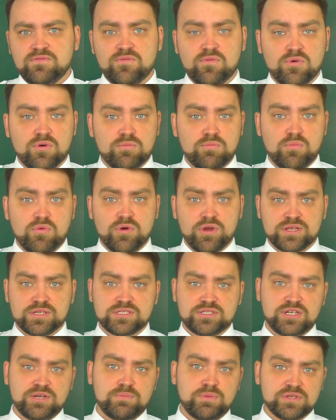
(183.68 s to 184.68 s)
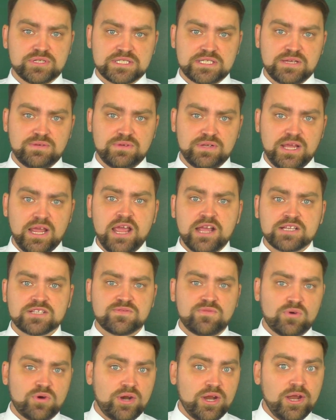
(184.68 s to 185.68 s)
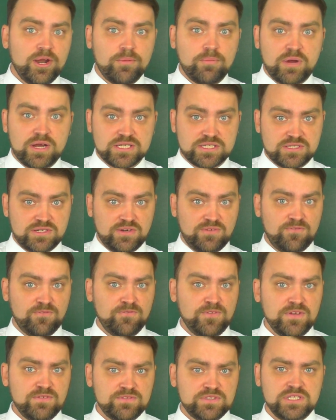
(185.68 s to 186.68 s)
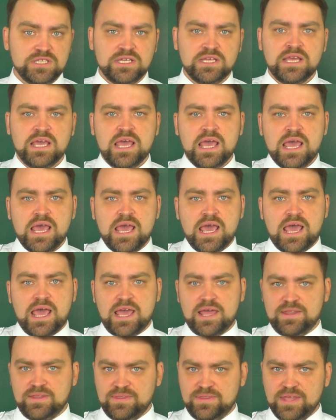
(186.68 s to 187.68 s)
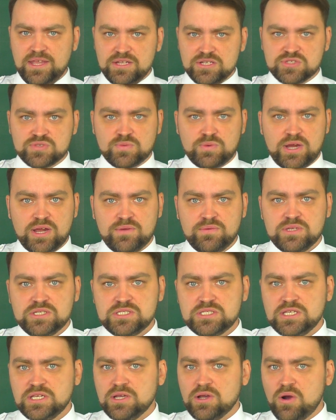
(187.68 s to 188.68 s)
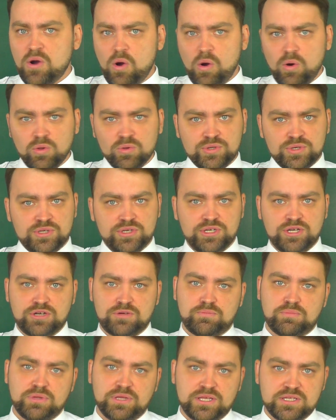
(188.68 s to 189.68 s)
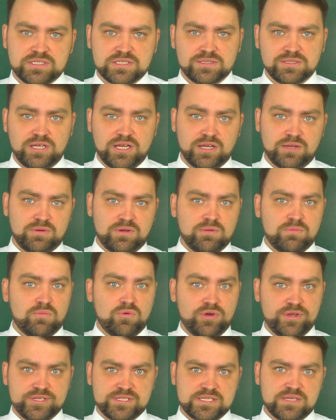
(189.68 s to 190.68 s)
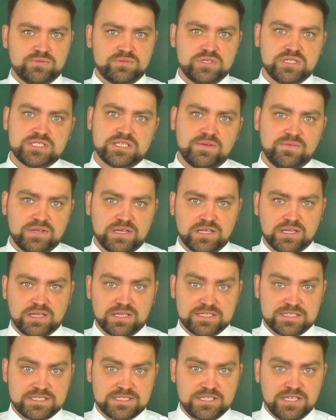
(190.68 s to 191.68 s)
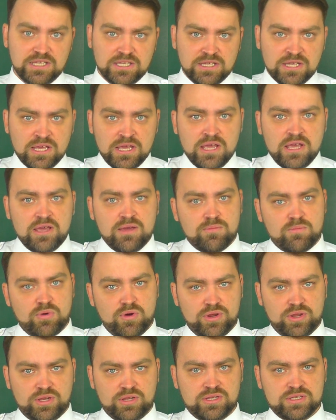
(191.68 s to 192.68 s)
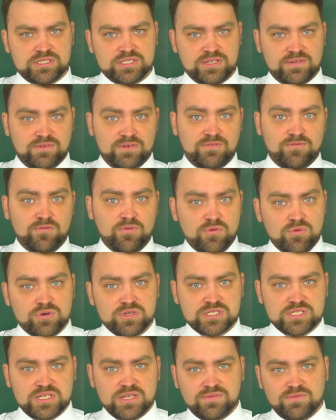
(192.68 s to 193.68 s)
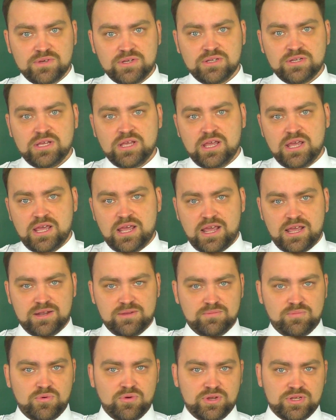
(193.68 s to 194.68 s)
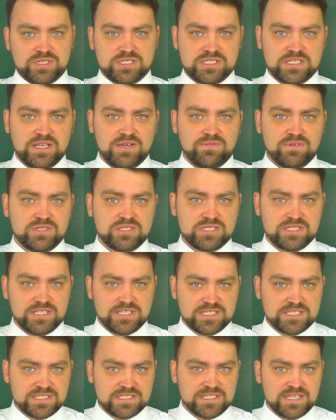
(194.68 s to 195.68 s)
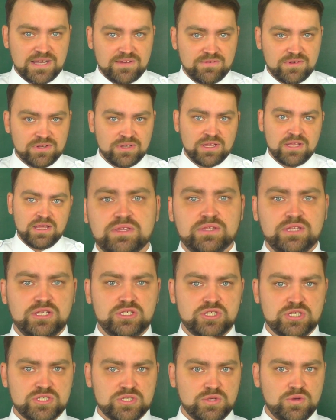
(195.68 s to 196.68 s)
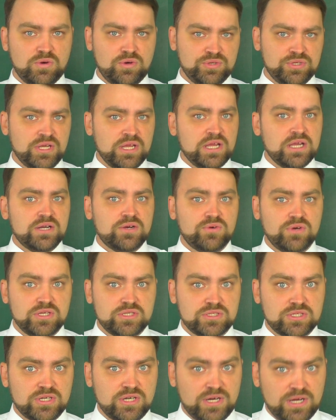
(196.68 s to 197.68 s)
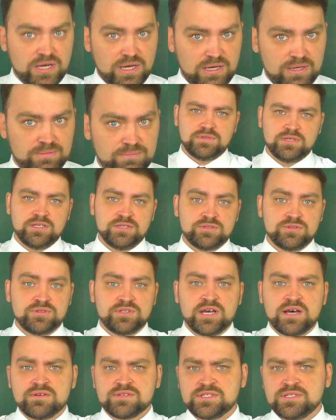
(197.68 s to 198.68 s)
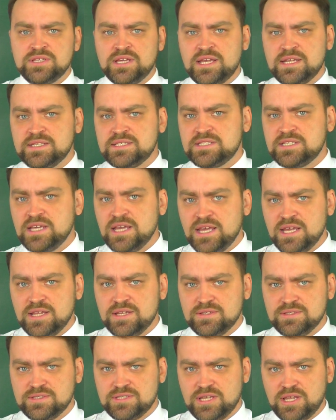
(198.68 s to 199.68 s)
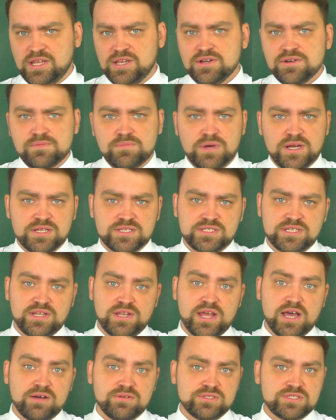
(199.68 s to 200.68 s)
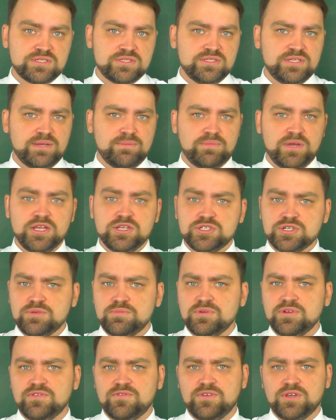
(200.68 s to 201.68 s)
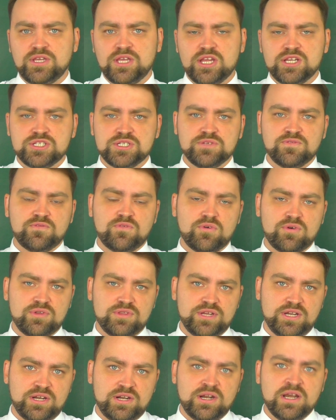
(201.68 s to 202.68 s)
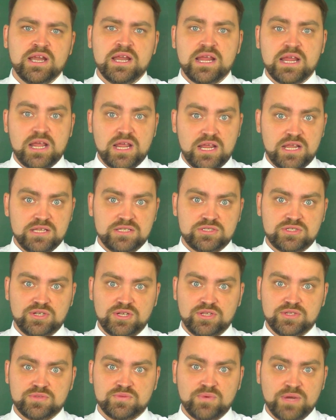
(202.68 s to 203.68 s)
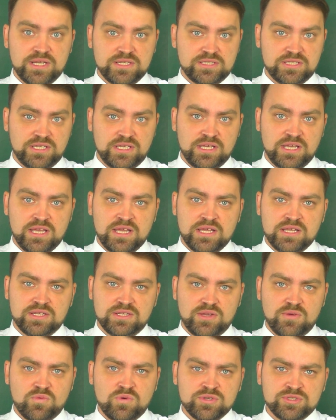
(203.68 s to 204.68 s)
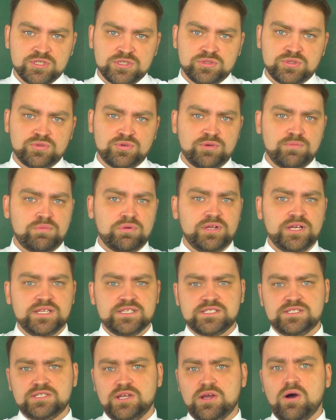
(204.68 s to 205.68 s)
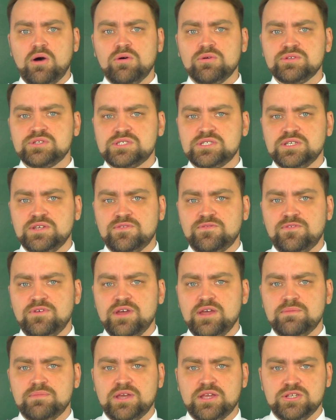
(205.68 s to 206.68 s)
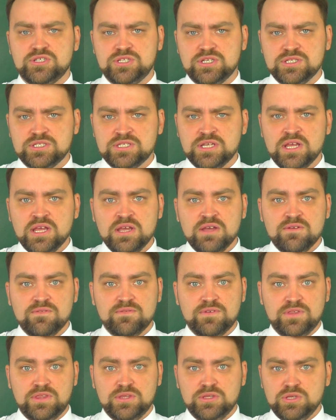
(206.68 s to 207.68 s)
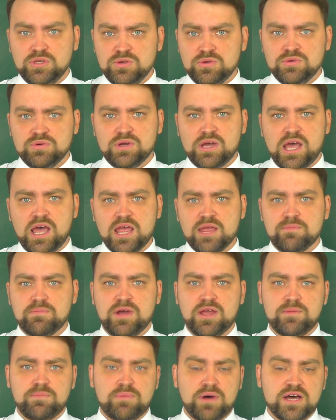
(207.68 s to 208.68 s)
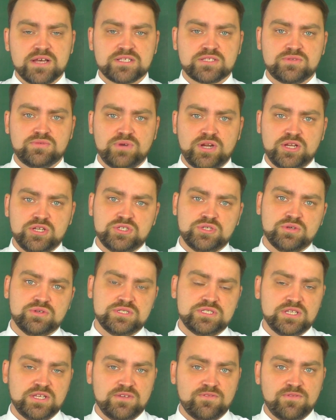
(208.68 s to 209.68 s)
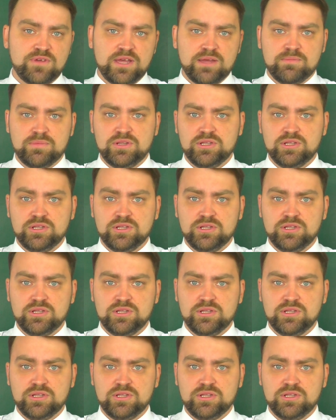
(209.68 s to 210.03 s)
for Boeing 777X, for Airbus 350. And that is why we see older airplanes like Boeing 737 Classic, Boeing 747 and Boeing 767, they just got retired. In 2010, the Airbus announced the major modification for their A320. They wanted to replace the old CFM engines with new high bypass ratio CFM